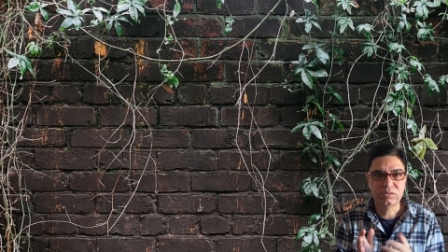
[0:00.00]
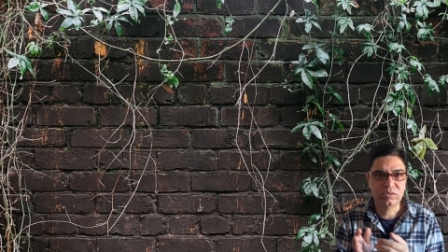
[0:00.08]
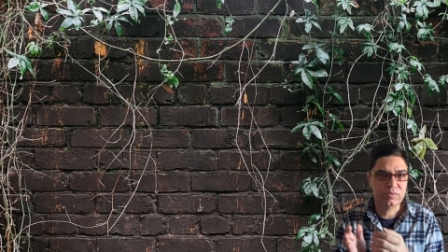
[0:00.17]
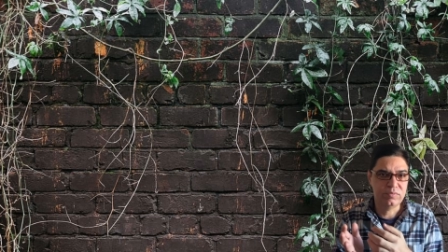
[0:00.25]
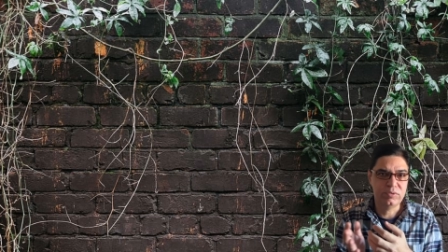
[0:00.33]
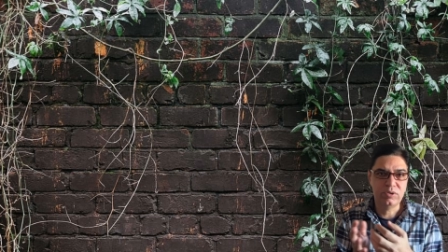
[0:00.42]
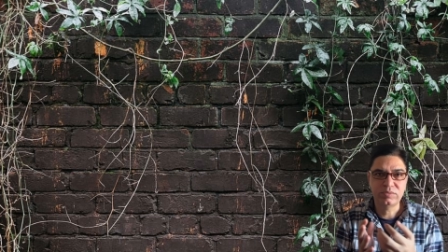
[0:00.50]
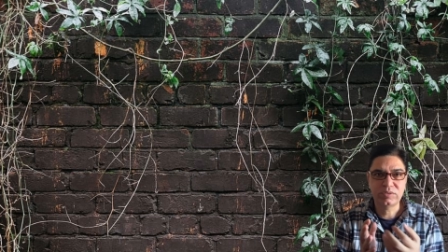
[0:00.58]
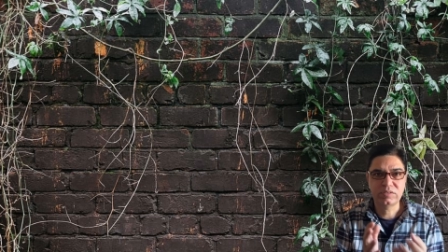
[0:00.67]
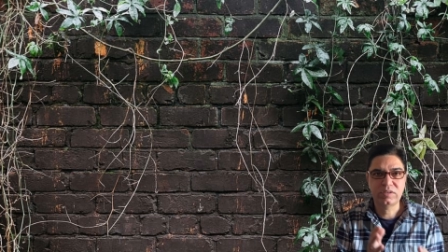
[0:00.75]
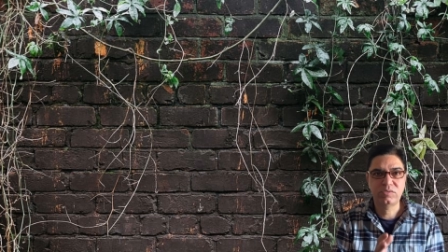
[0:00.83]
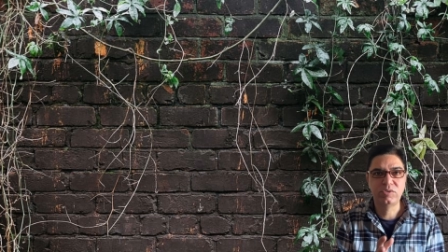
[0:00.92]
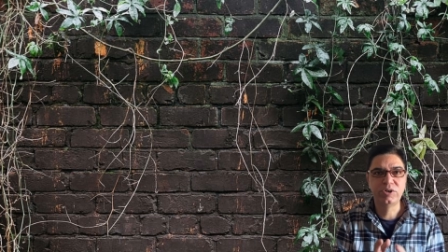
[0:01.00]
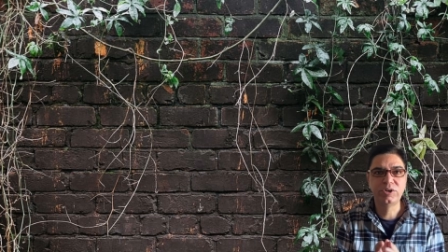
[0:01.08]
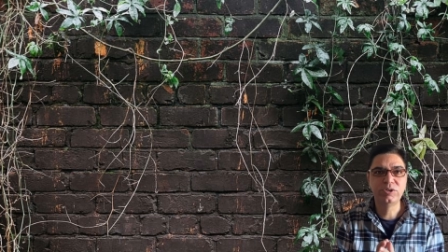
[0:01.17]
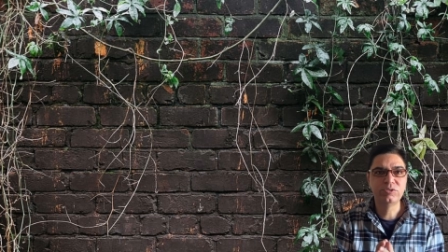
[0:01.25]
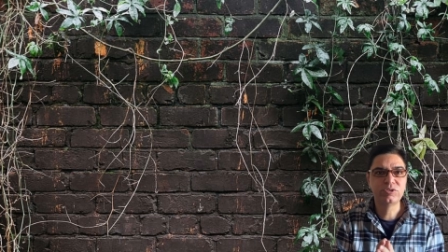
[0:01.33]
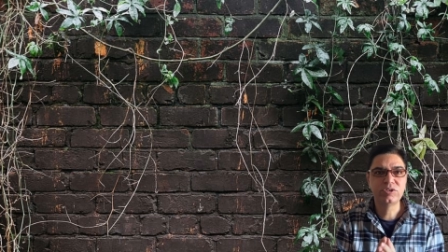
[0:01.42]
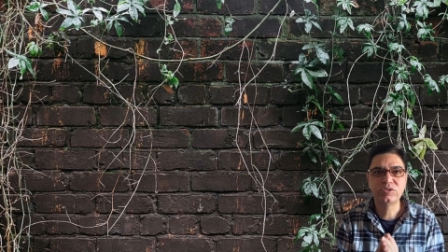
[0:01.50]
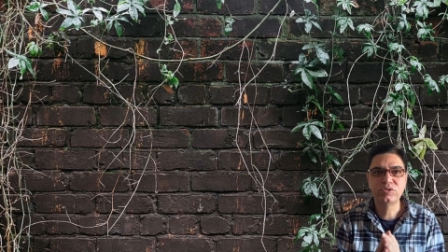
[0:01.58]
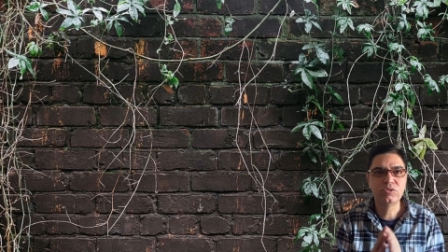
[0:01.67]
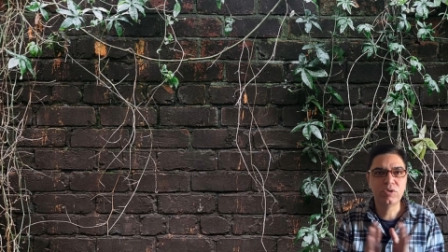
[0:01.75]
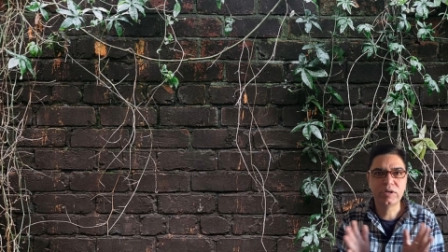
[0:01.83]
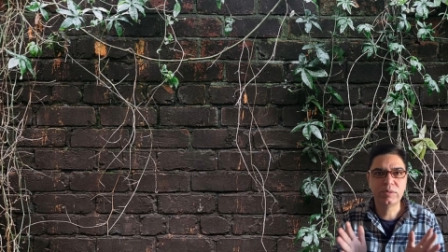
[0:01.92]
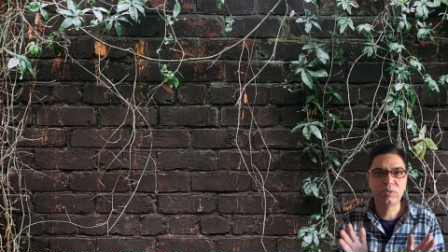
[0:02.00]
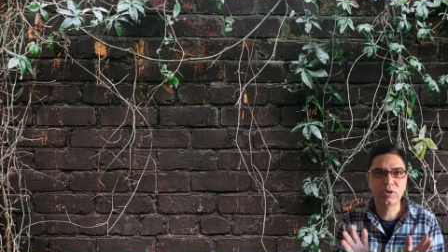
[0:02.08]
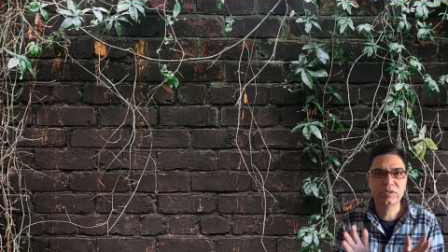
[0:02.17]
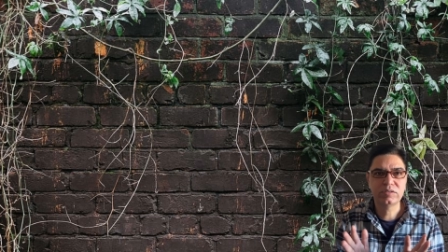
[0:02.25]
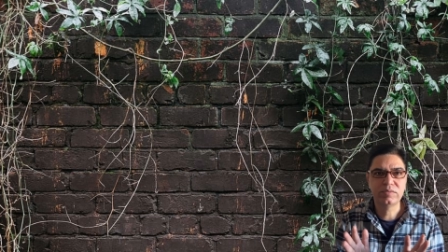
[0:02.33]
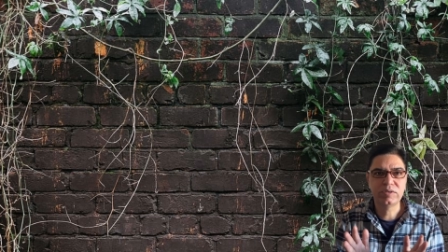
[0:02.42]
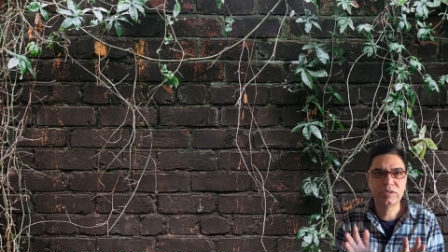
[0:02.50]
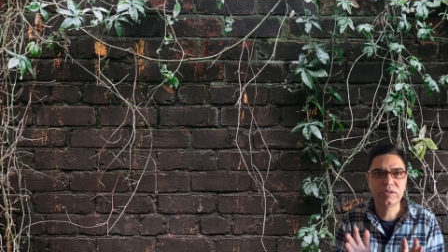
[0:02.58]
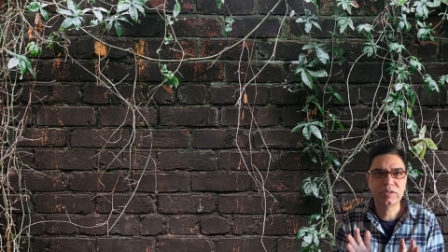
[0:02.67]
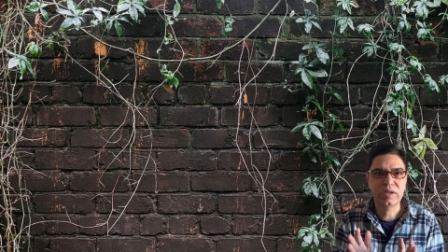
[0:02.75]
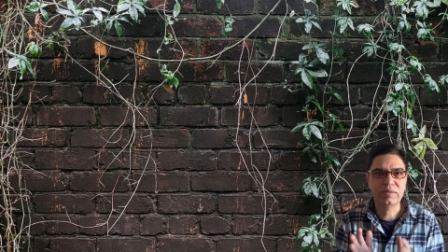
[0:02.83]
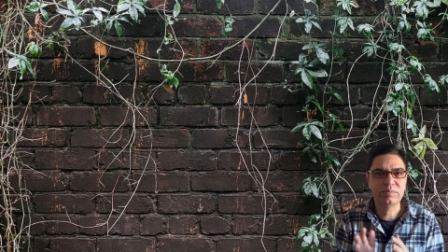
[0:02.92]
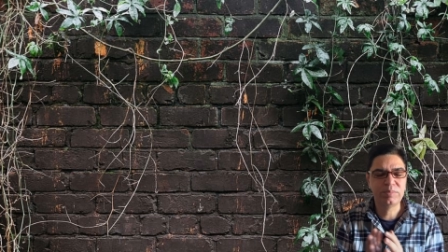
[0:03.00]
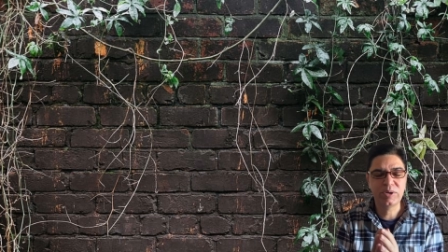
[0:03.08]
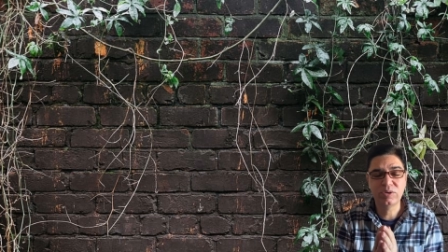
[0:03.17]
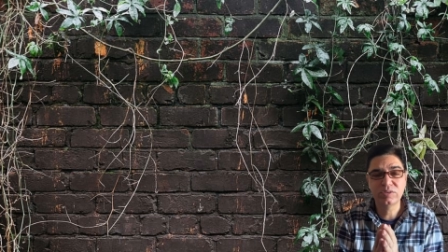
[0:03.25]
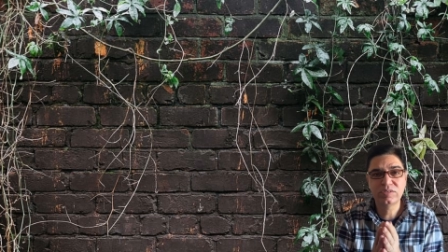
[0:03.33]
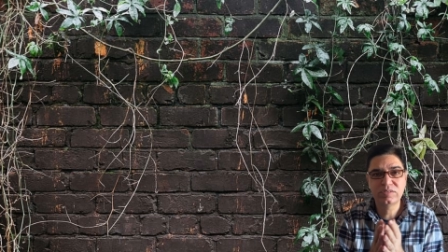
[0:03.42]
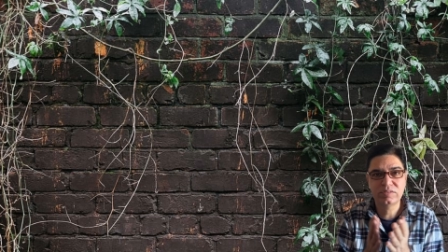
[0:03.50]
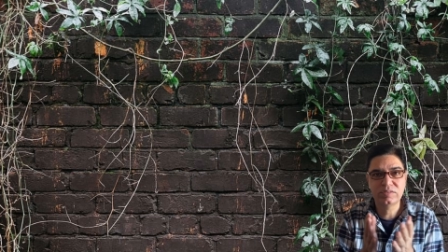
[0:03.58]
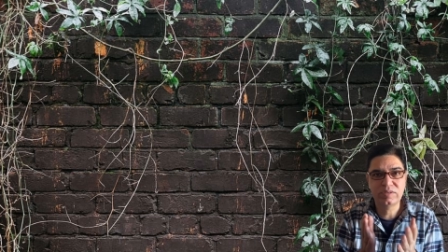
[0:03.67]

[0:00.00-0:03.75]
So if you have successfully reduced it, no antibiotics are needed, because